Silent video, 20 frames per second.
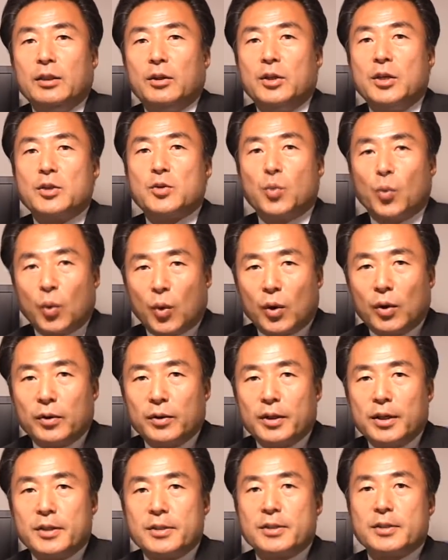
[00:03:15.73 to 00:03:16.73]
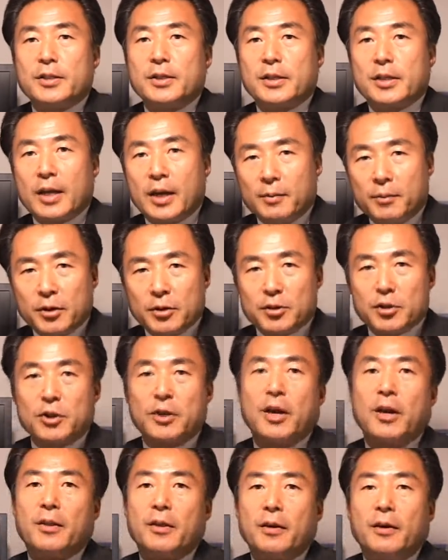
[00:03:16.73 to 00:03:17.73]
this world is coming
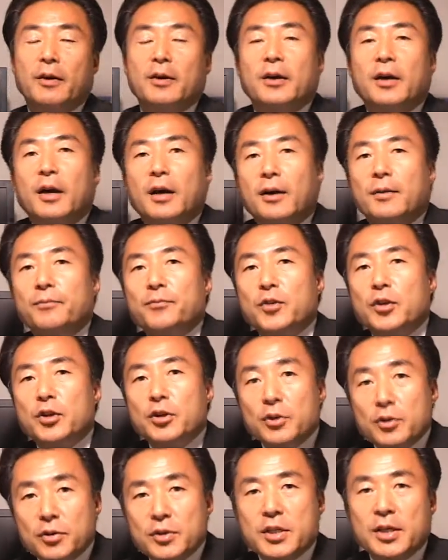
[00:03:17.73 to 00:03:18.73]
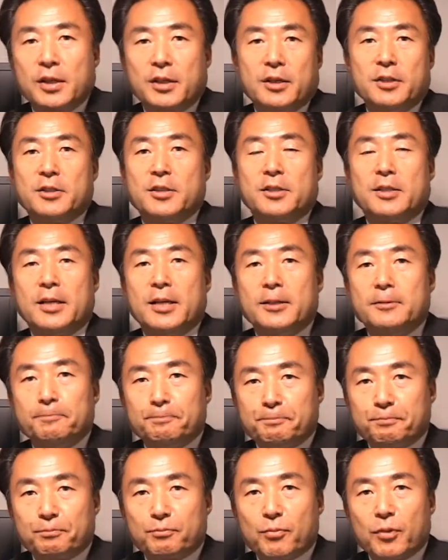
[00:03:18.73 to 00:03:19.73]
together using internet.
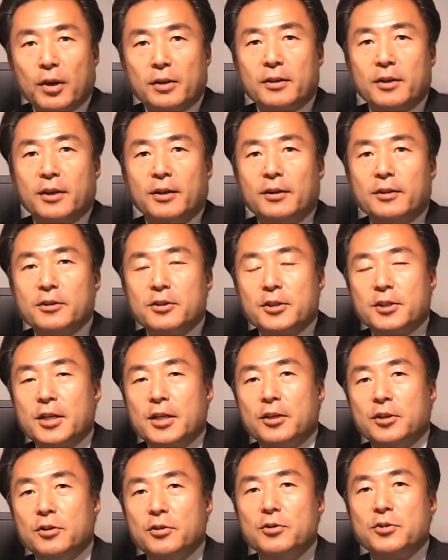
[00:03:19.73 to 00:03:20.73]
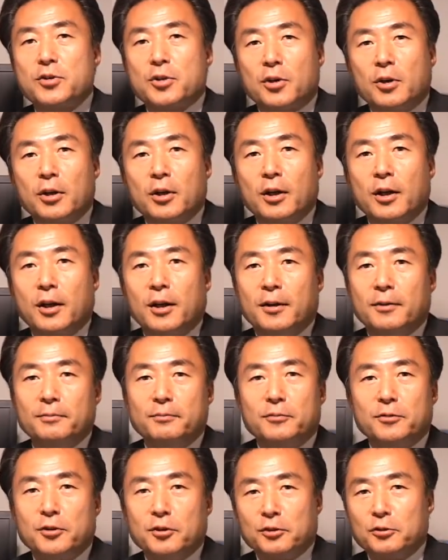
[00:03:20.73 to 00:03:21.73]
The internet user
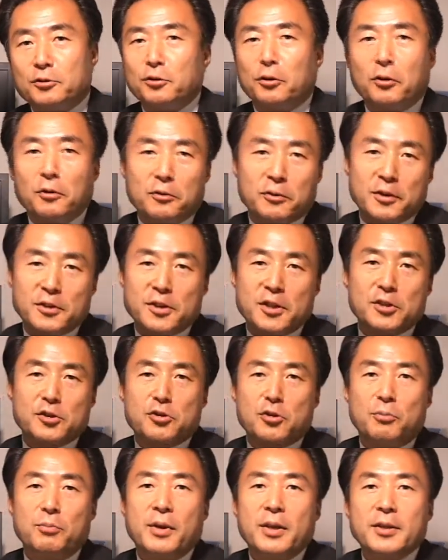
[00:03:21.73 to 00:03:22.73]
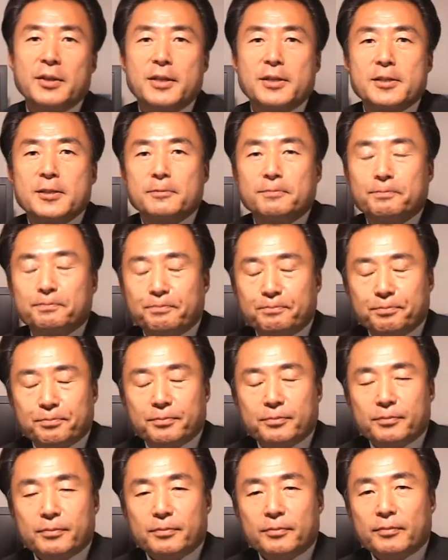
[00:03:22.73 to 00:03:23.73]
growth is just tremendous.
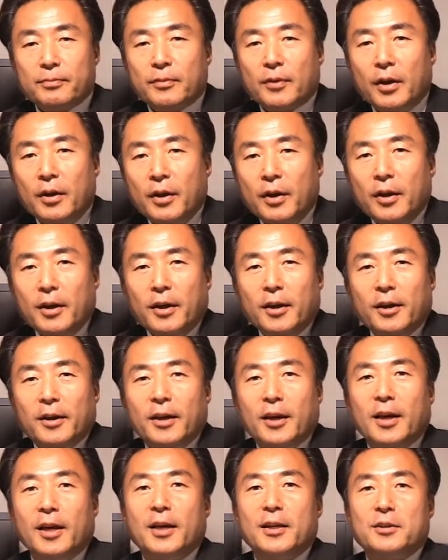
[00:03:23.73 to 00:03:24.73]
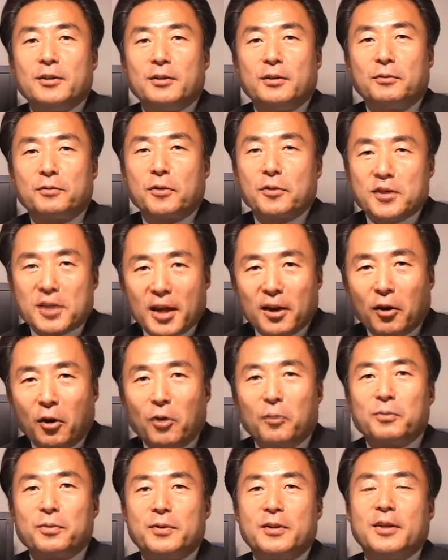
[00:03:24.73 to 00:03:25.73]
And of course, I
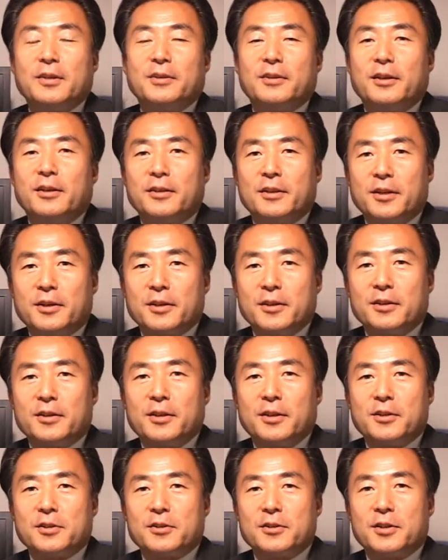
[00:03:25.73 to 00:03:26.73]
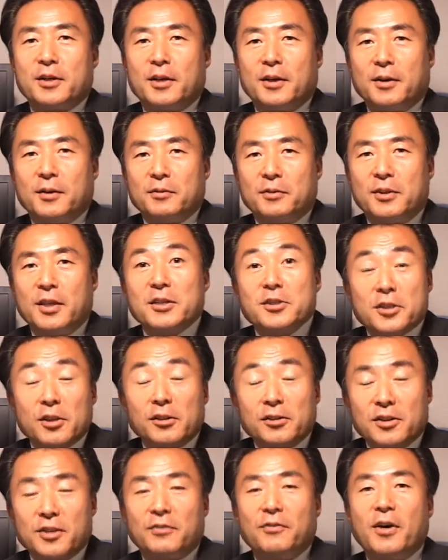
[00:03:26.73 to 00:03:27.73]
hope that there's
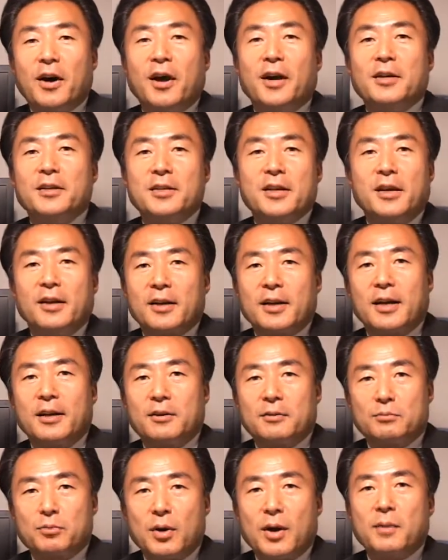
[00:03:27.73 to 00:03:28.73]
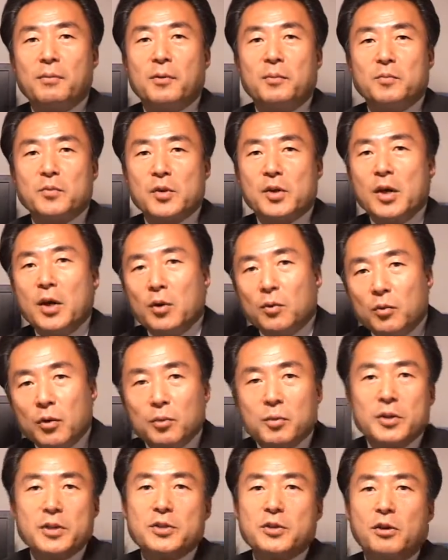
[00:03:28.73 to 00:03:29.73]
digital divide kind of problems
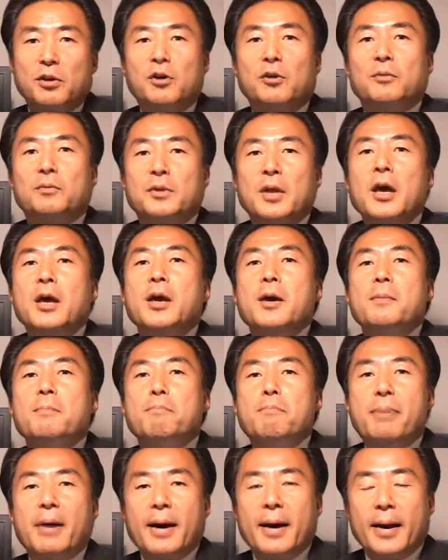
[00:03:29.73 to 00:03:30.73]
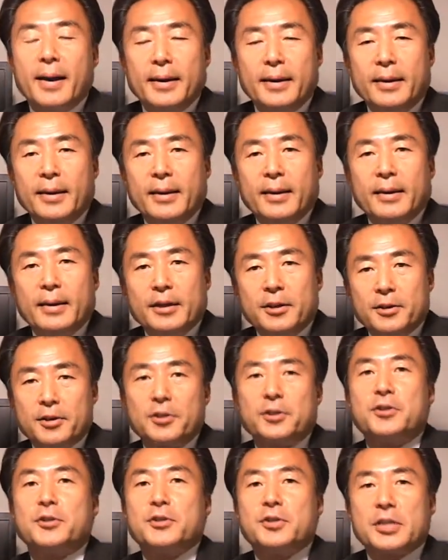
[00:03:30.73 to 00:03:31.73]
will be solved by
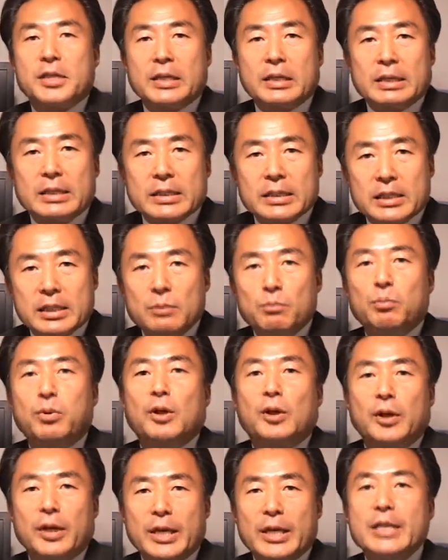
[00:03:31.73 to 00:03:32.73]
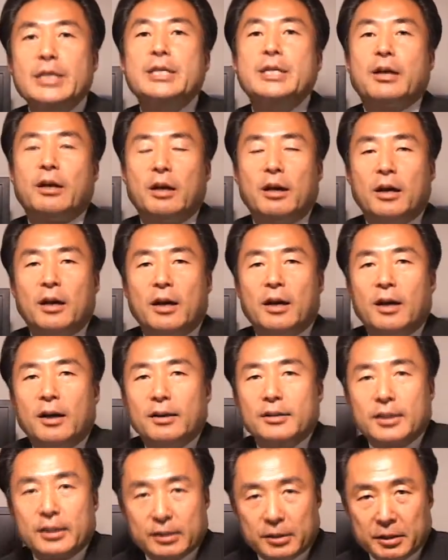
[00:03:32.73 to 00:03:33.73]
introducing simpler, easier
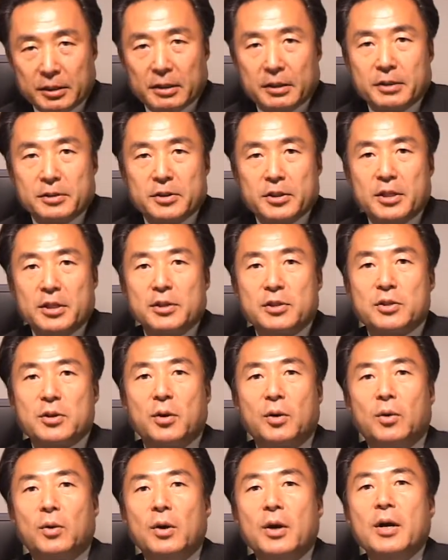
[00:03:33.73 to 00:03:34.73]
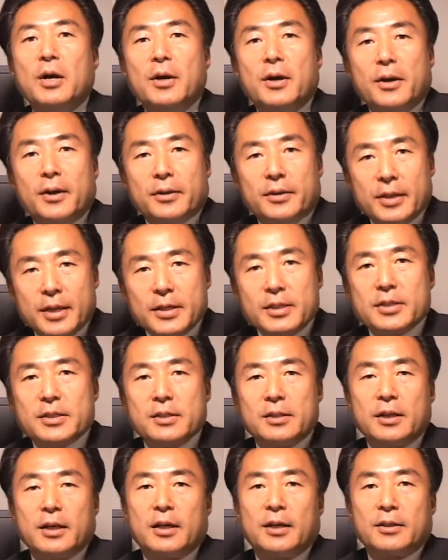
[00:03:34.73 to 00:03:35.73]
technology. So
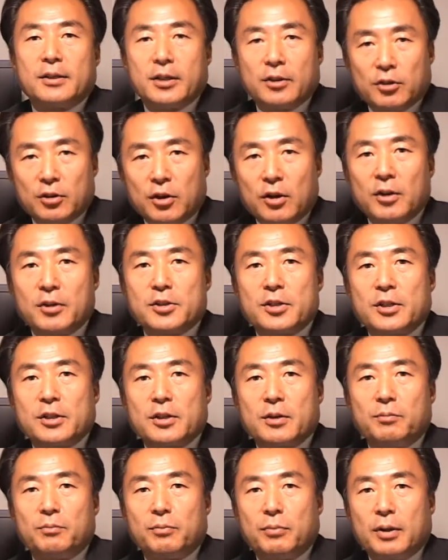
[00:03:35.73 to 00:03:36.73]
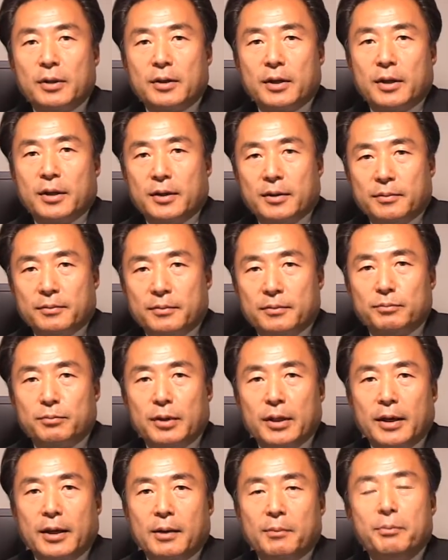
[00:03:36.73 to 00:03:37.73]
this technology can
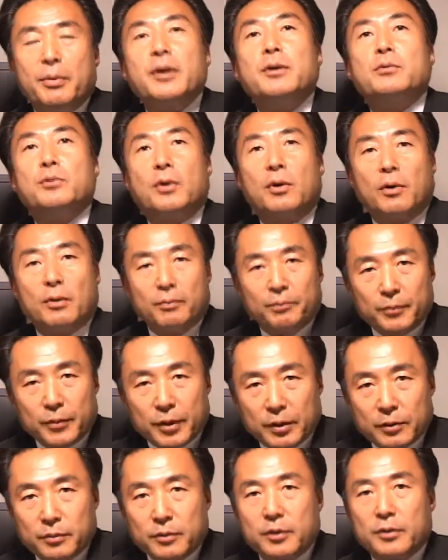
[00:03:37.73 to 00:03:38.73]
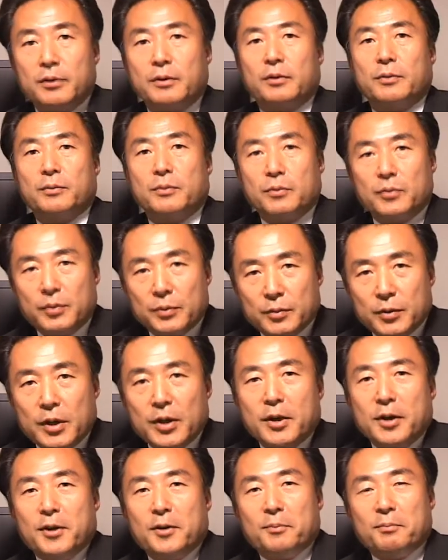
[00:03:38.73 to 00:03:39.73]
play a big role in
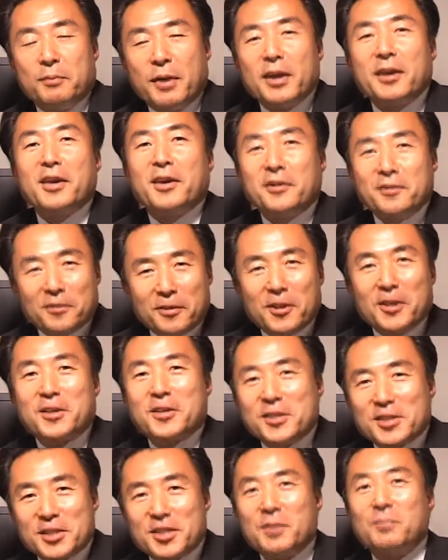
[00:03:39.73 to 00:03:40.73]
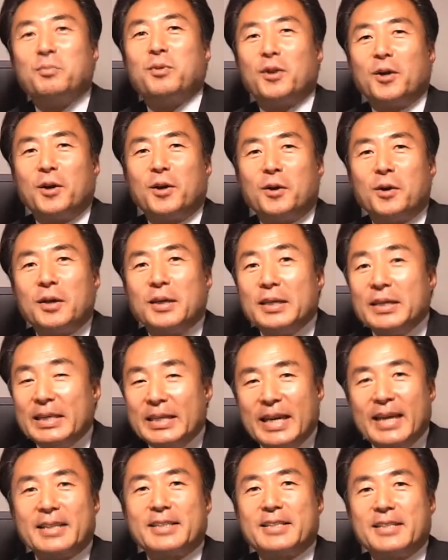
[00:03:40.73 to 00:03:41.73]
making things simpler,
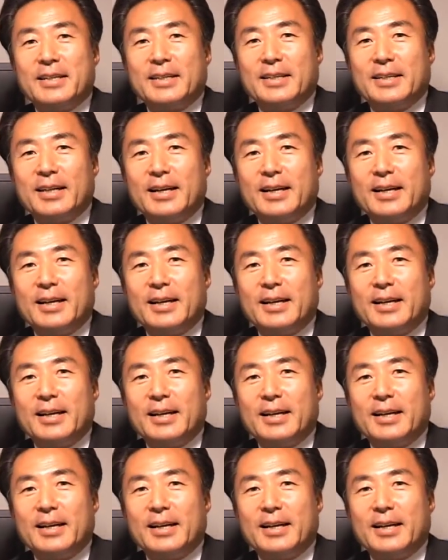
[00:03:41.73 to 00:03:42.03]
yet